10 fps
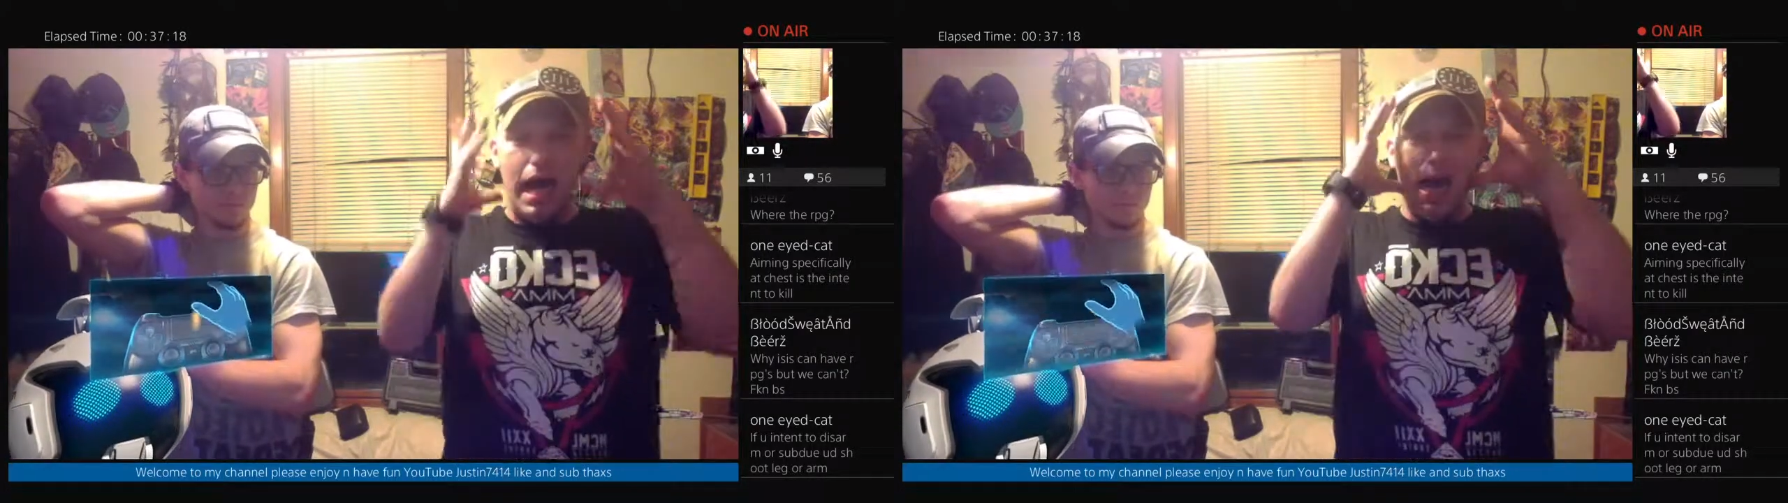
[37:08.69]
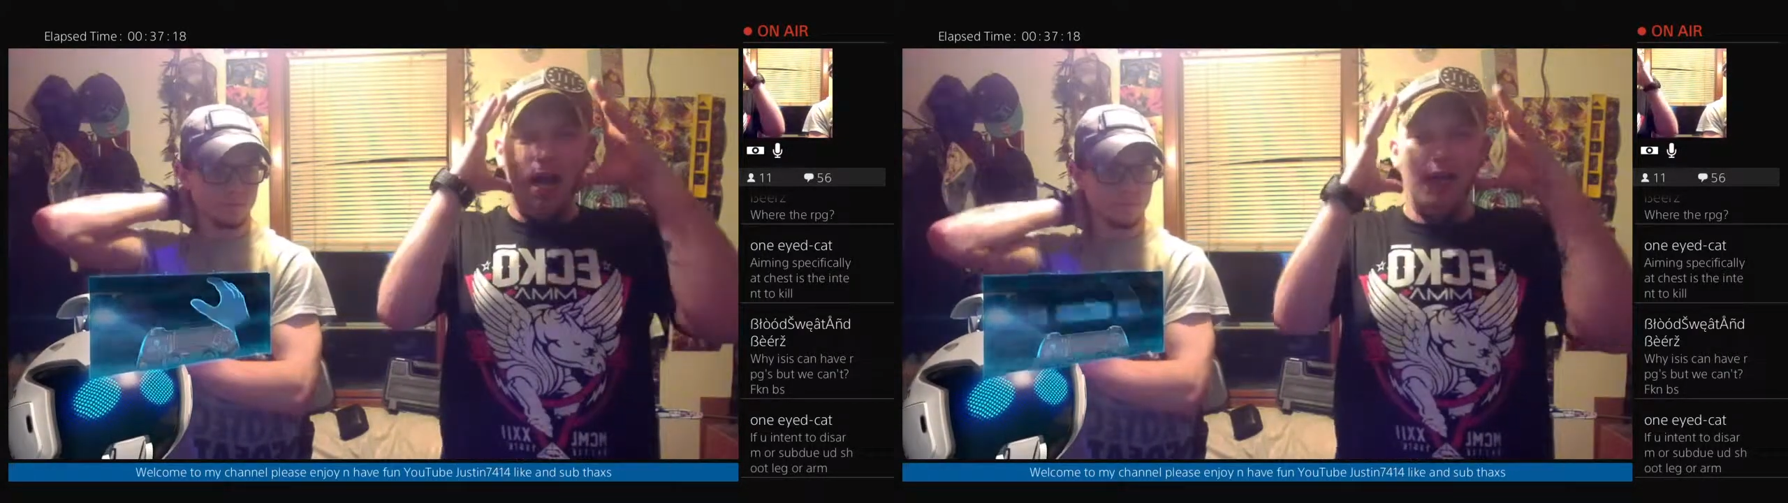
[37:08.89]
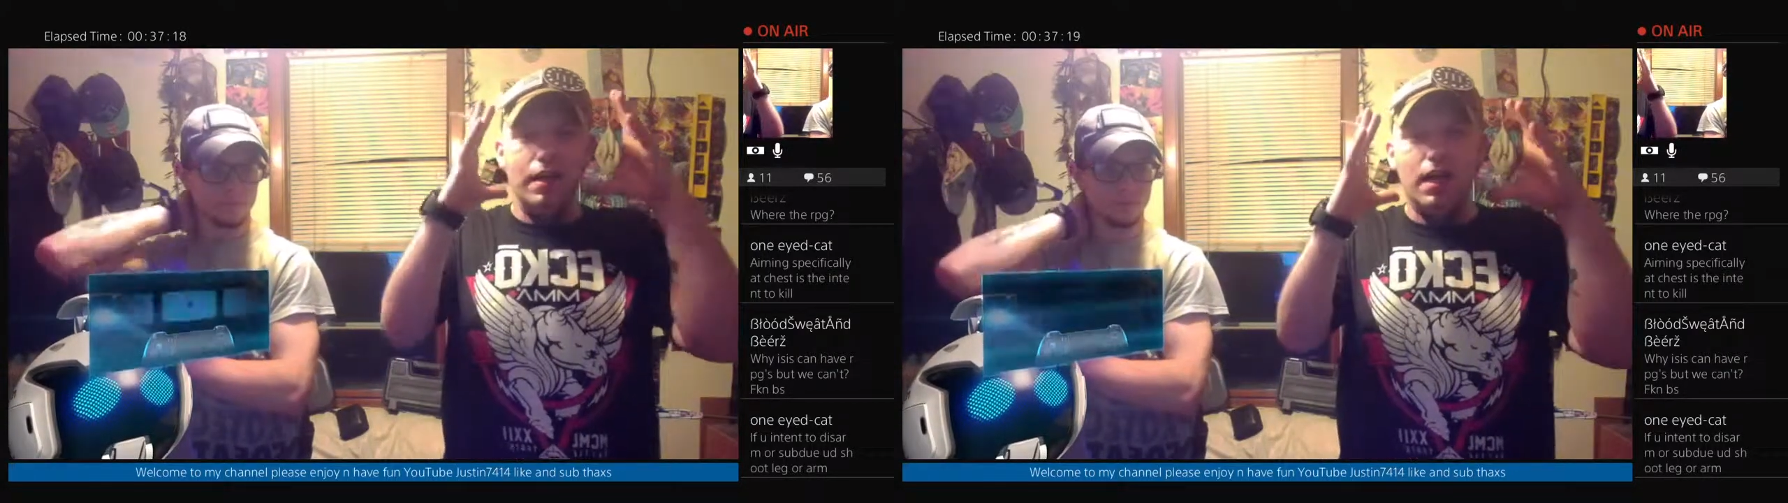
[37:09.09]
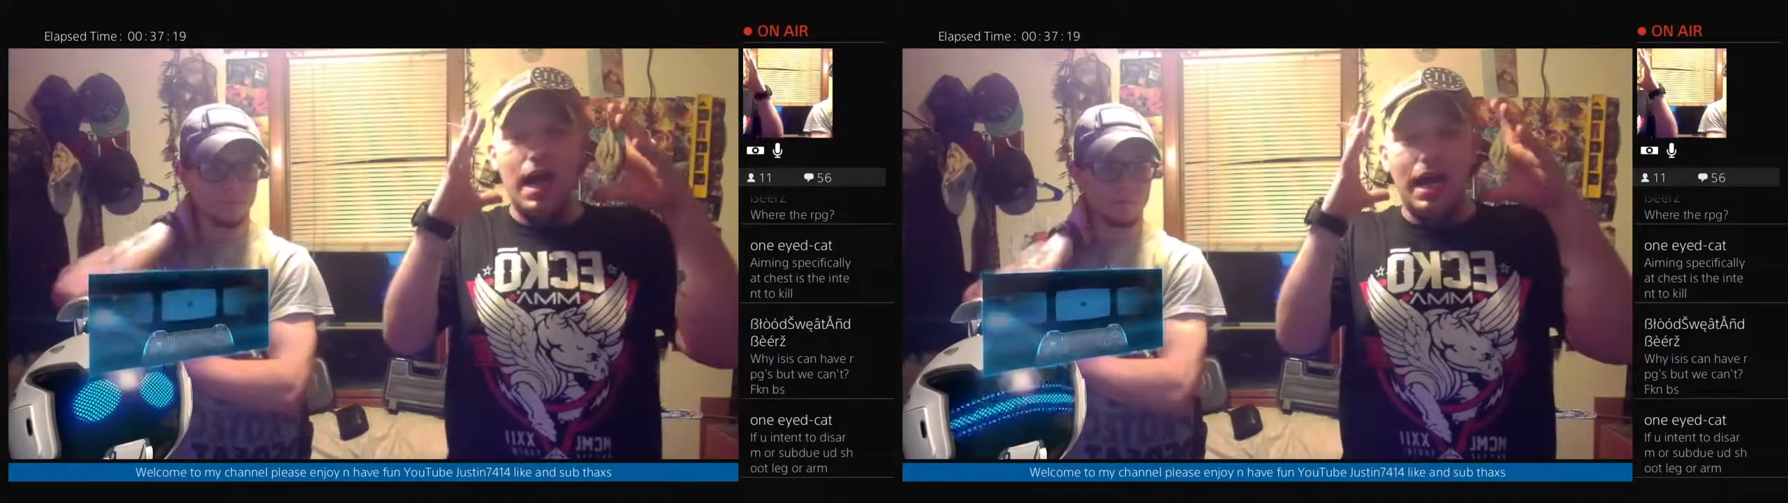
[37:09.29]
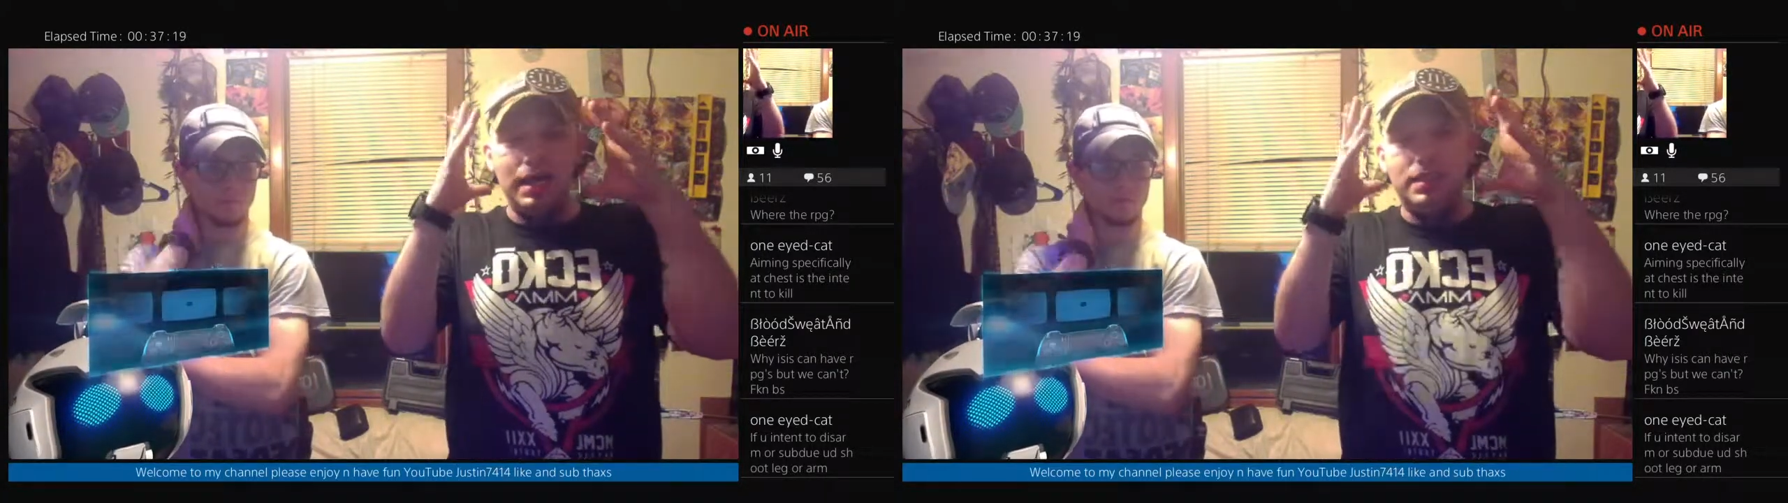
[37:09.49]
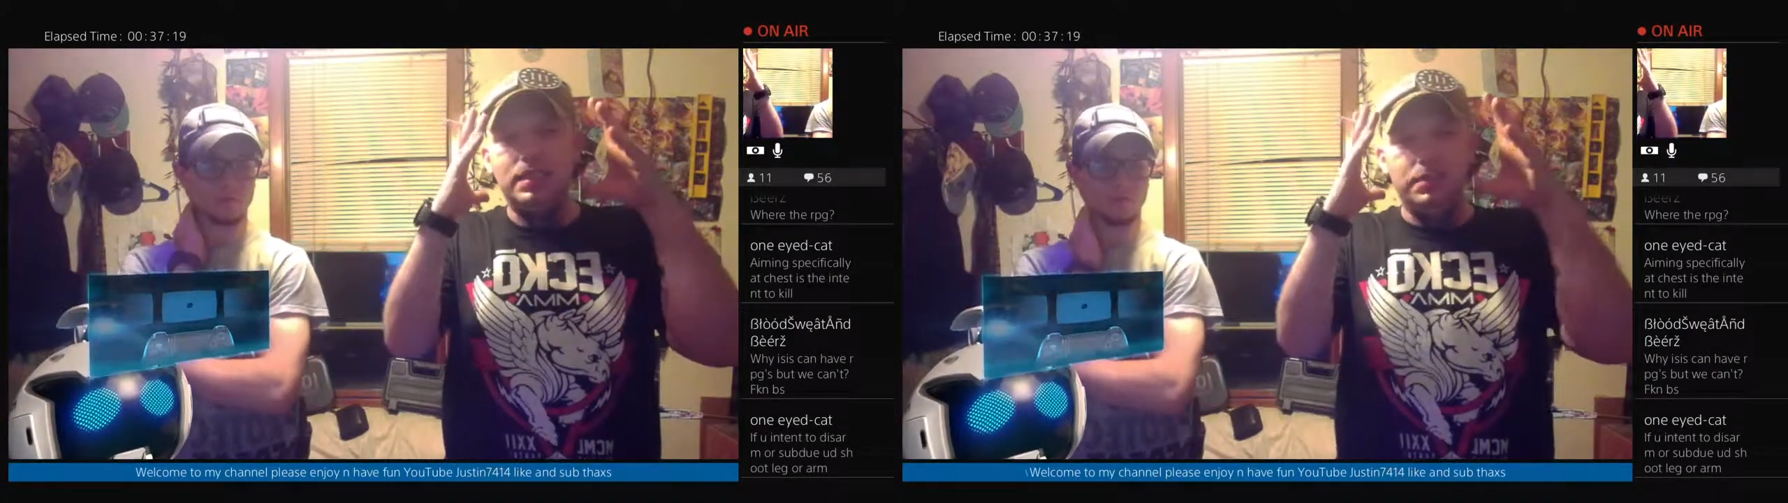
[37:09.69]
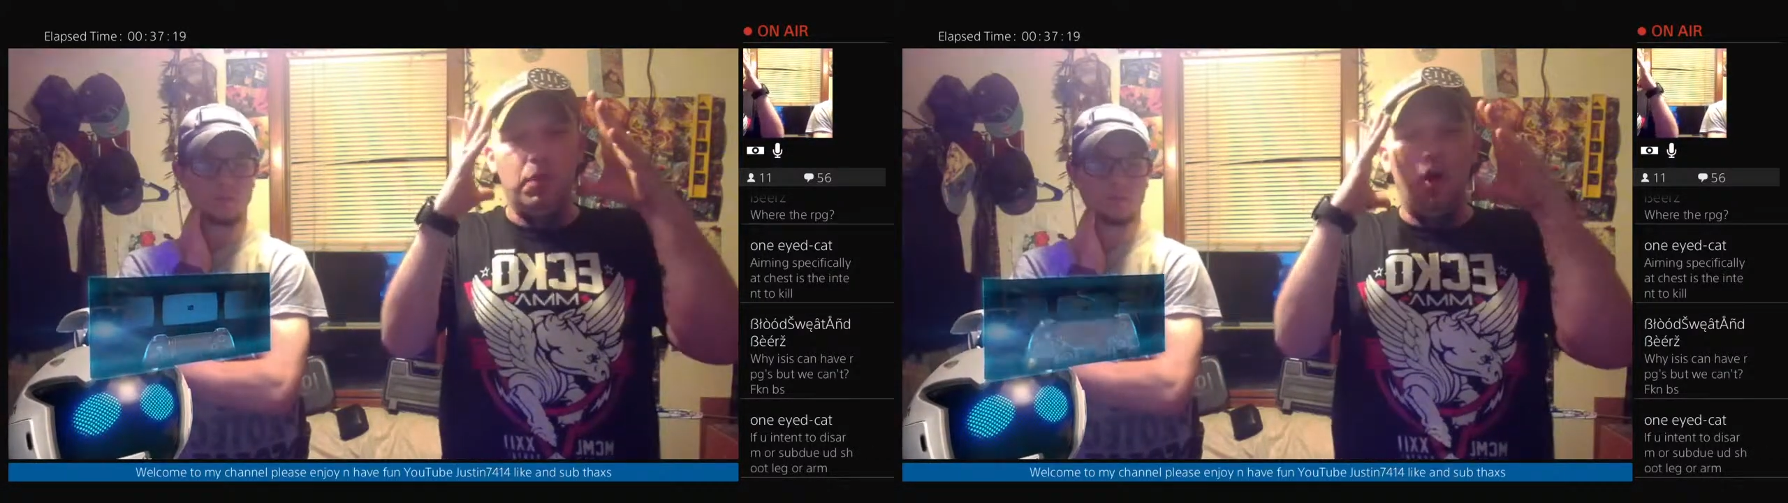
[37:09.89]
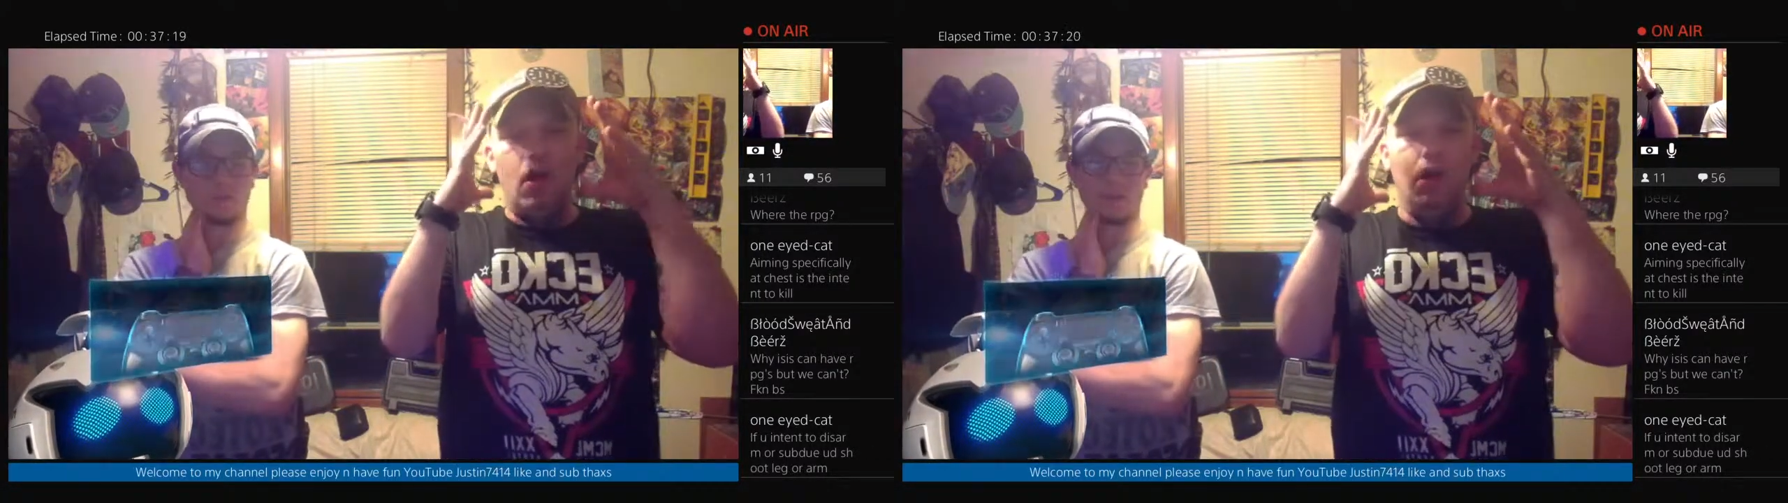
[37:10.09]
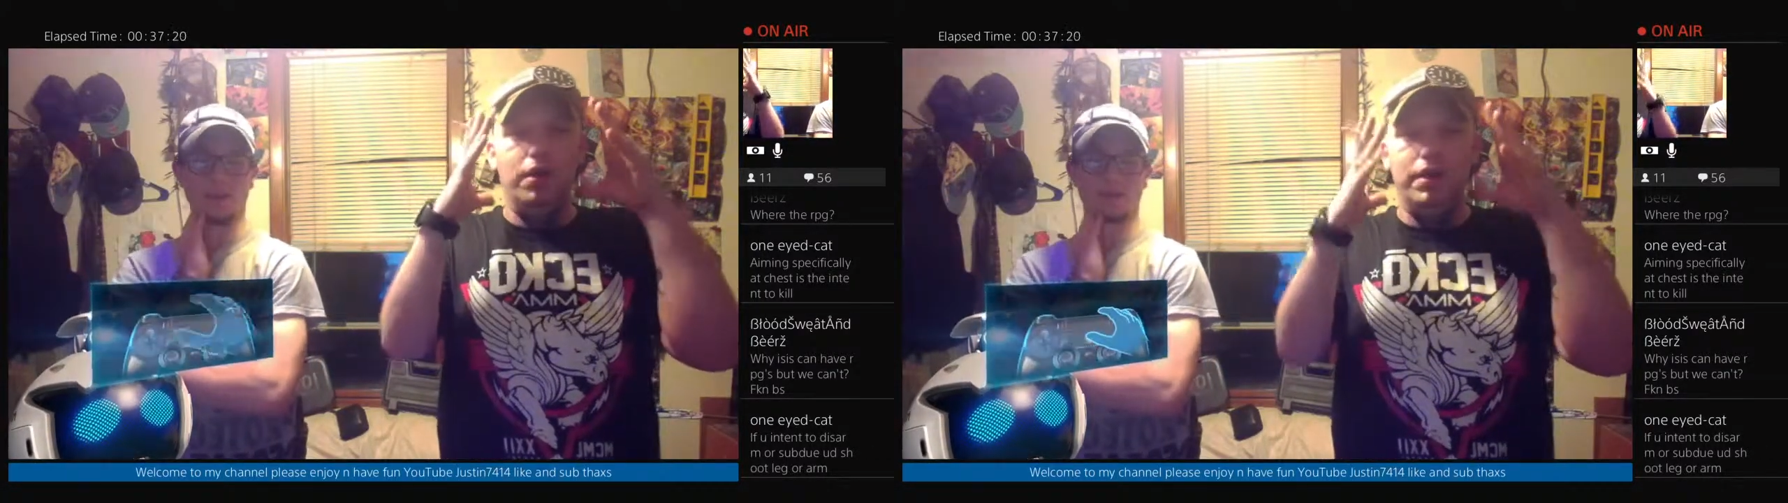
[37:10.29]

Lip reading: head is small.